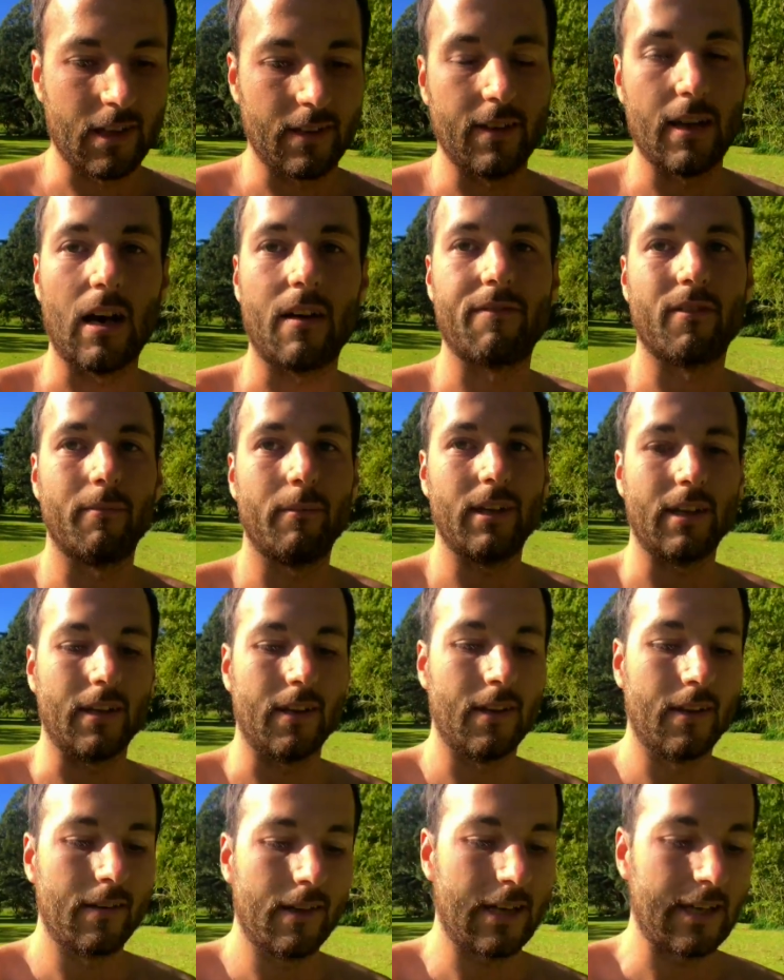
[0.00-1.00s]
Not for
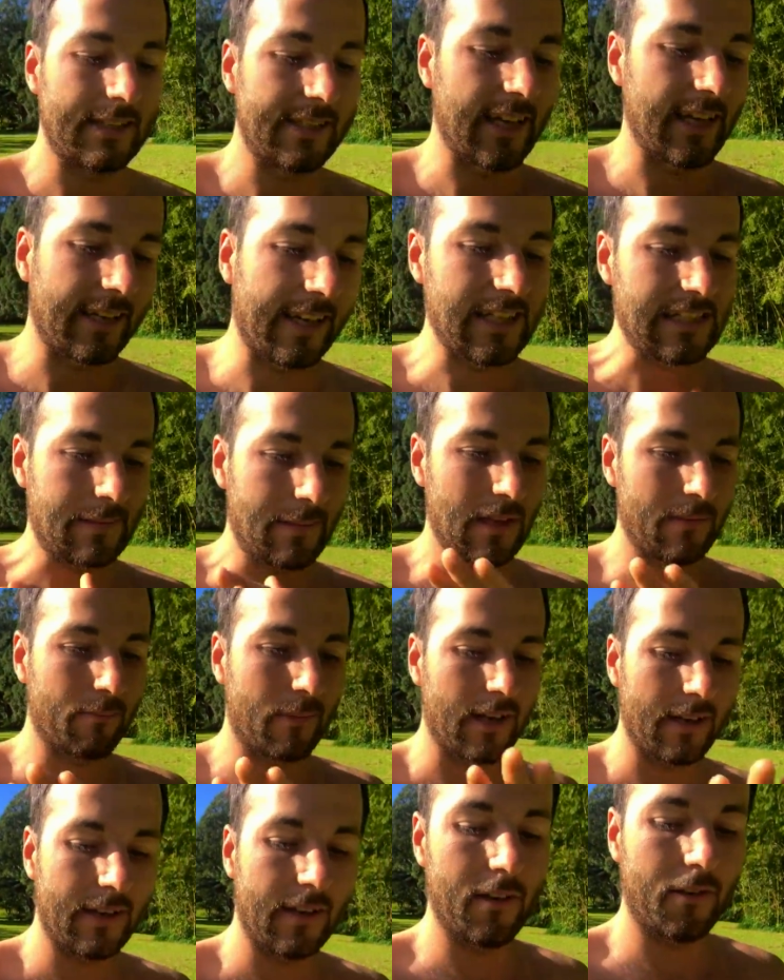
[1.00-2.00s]
me. Like I said, can you make
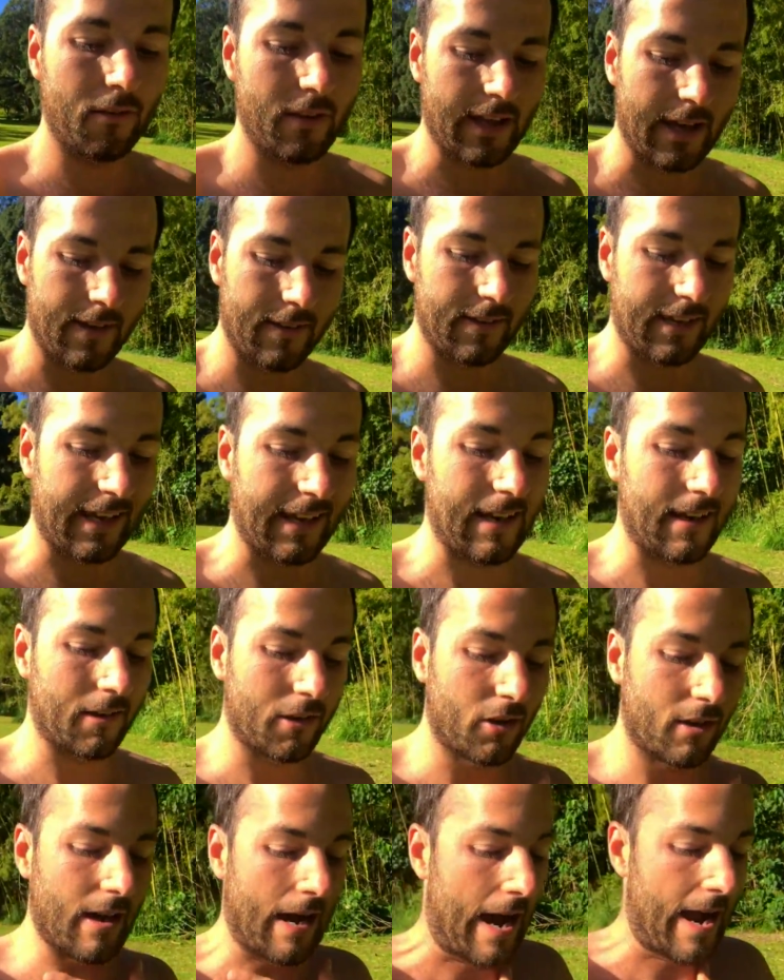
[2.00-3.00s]
money and do that?
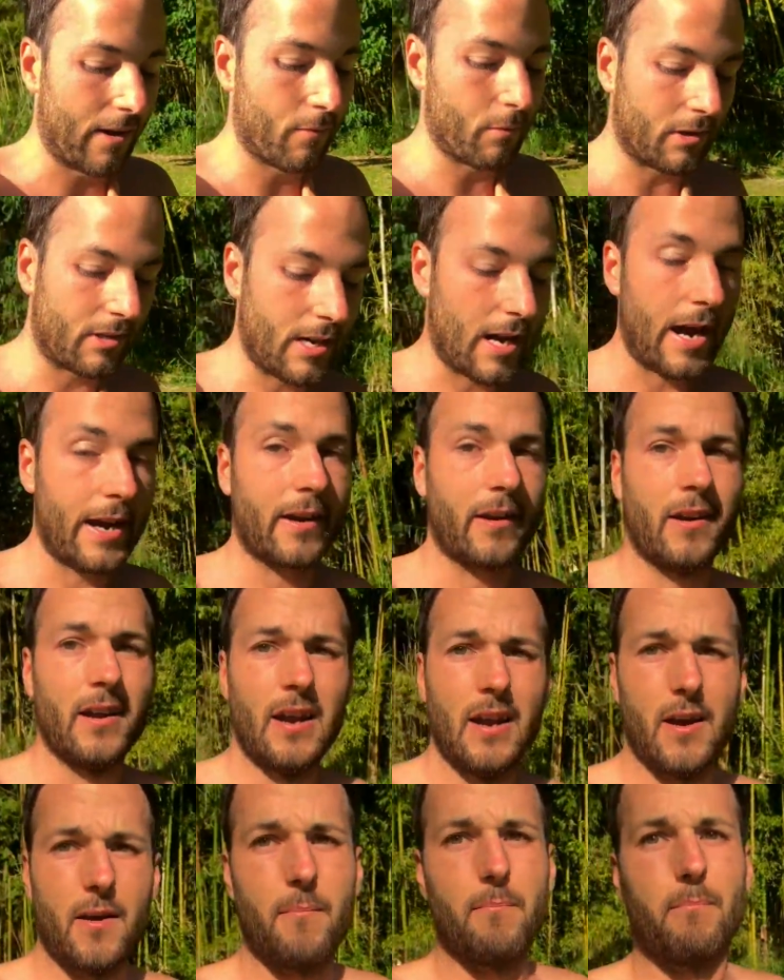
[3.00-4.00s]
Could I retire
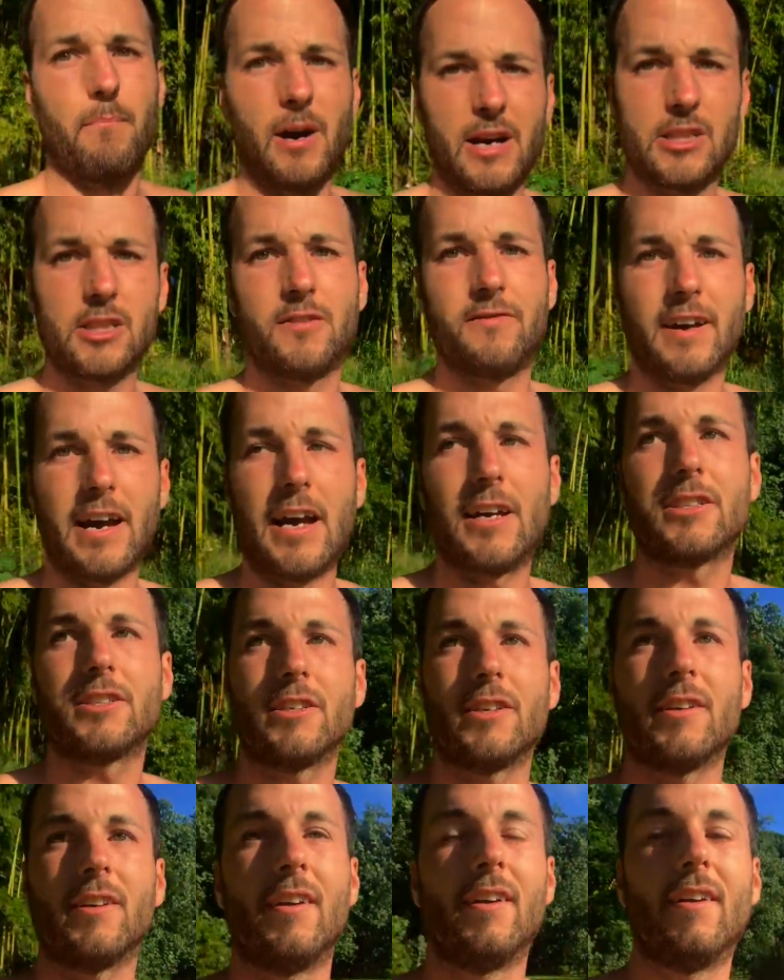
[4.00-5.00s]
much
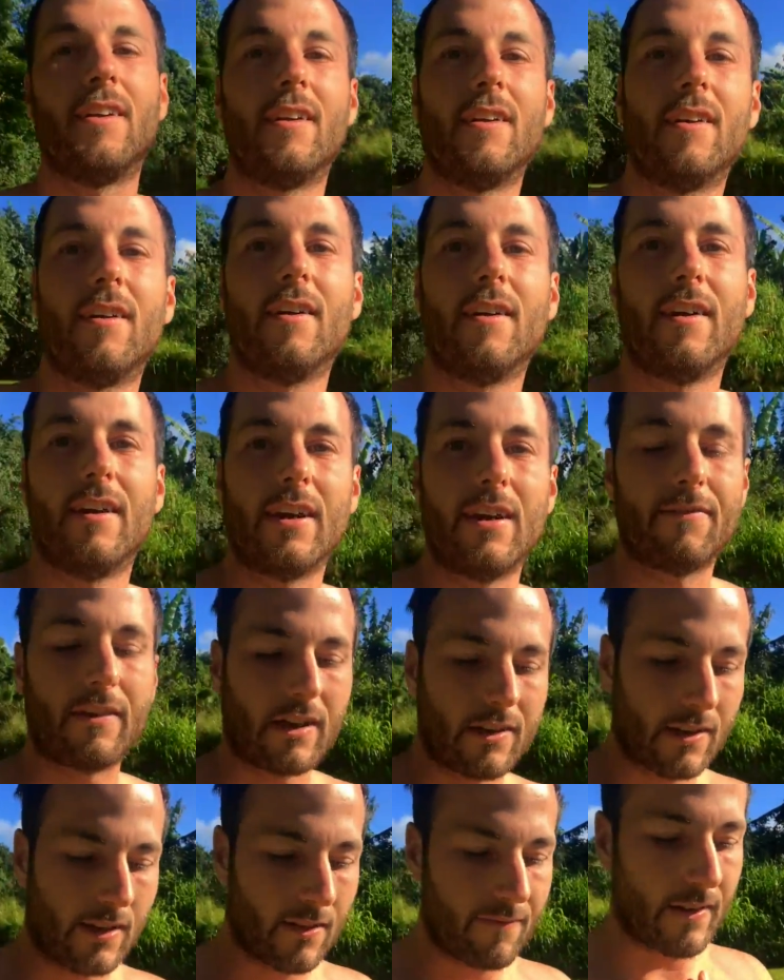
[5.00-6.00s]
faster if
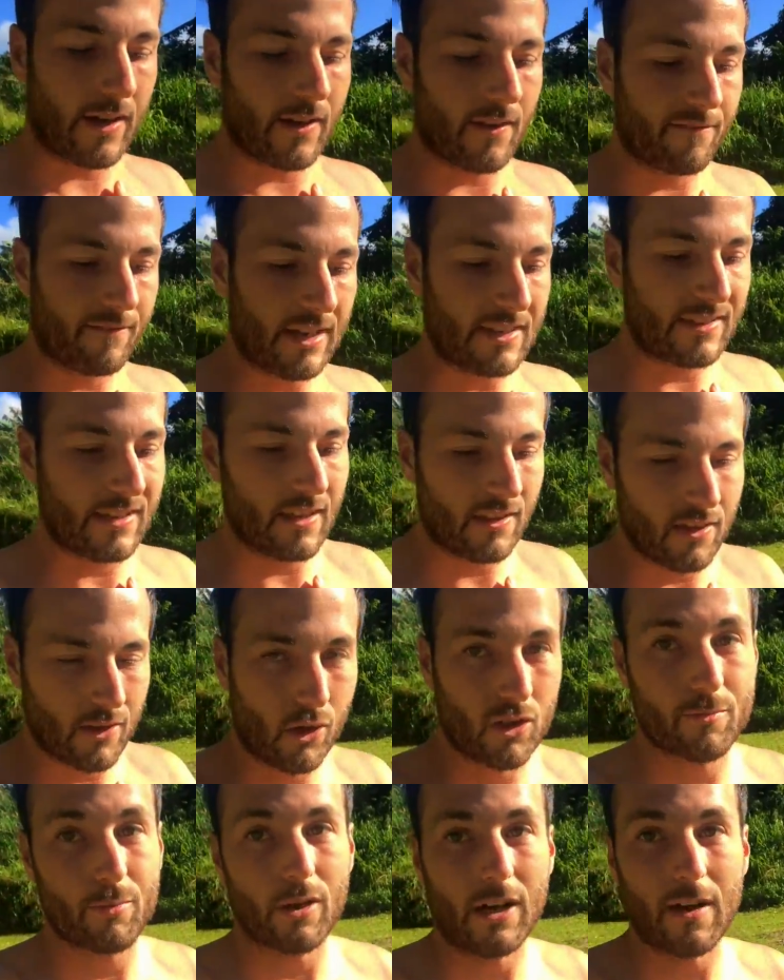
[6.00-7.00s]
I invested in
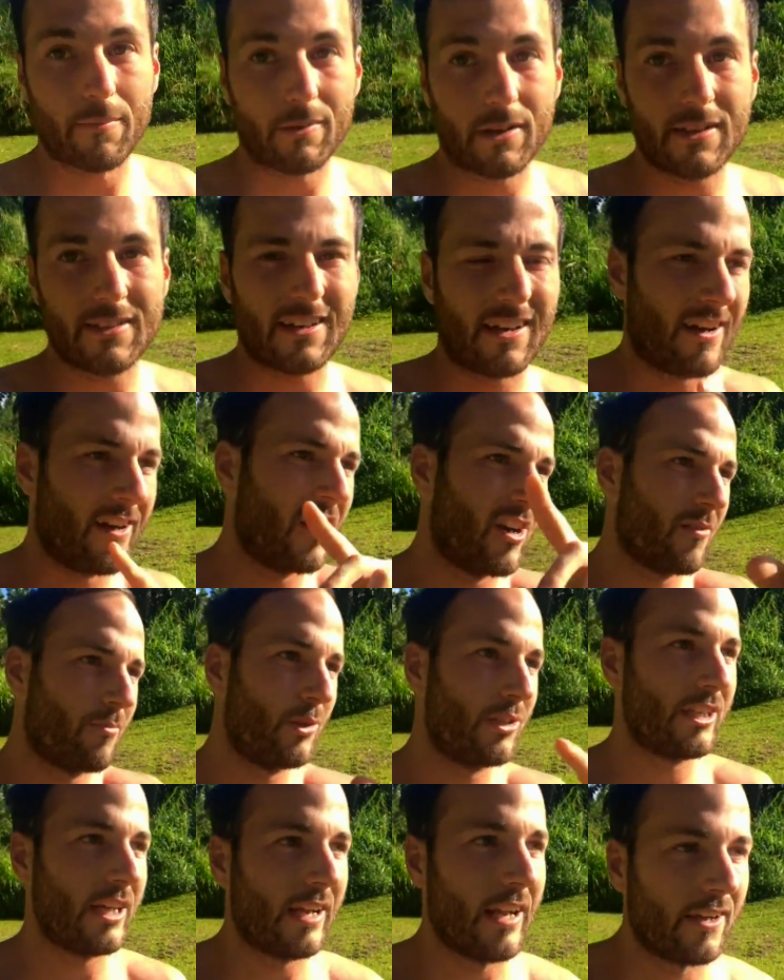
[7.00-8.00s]
those properties?
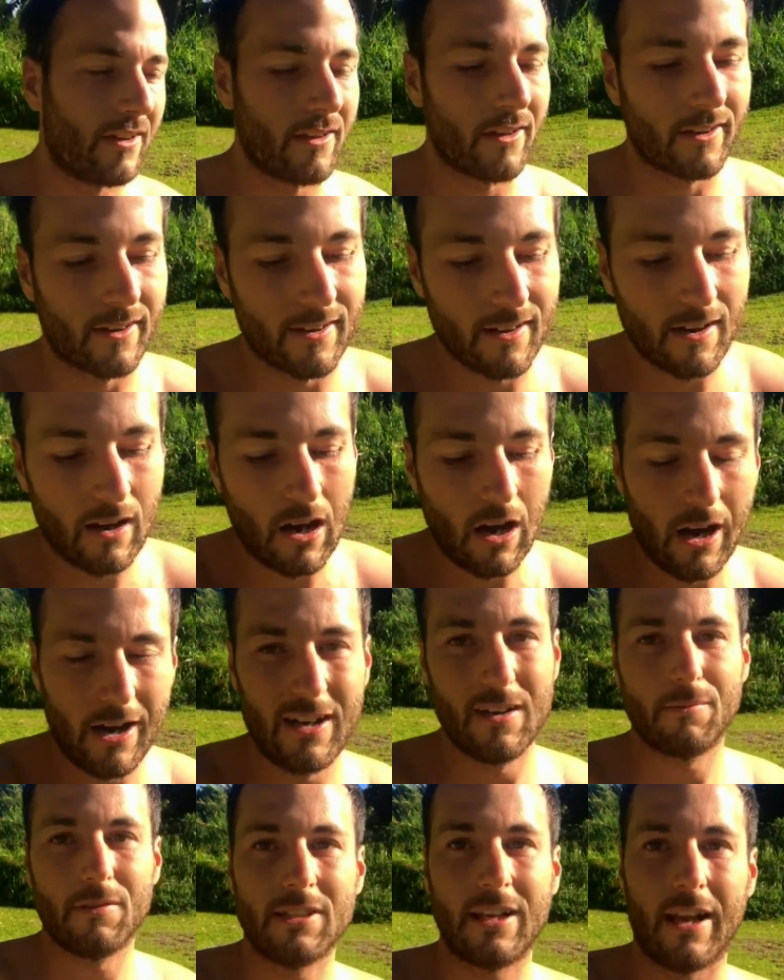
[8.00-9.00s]
100% I could.
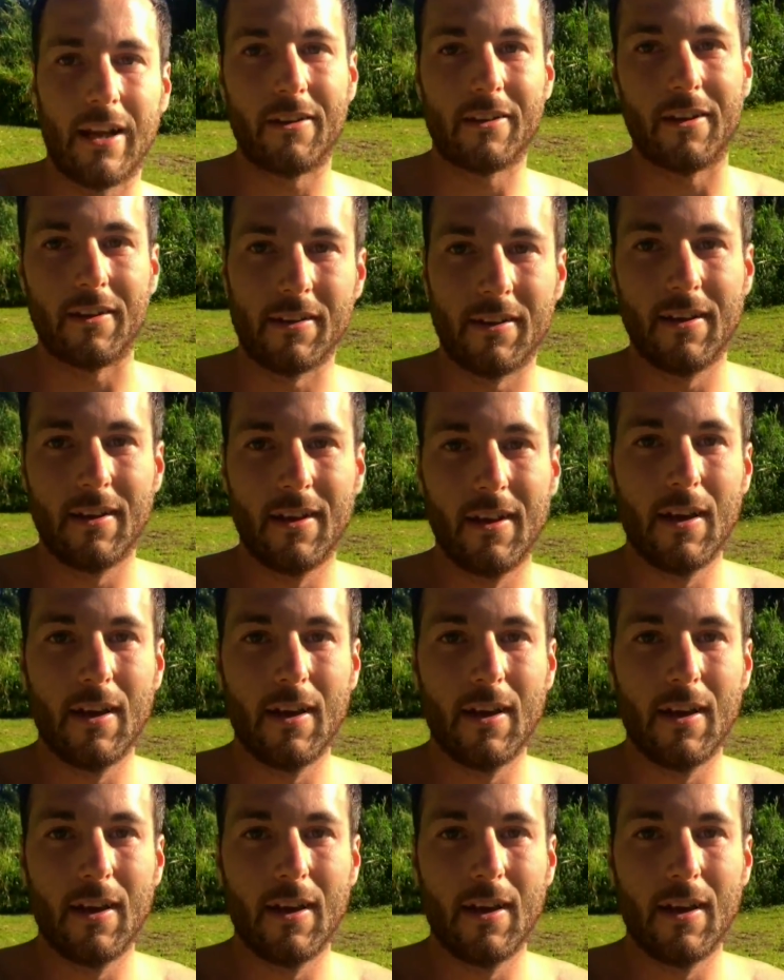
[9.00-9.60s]
100% I could.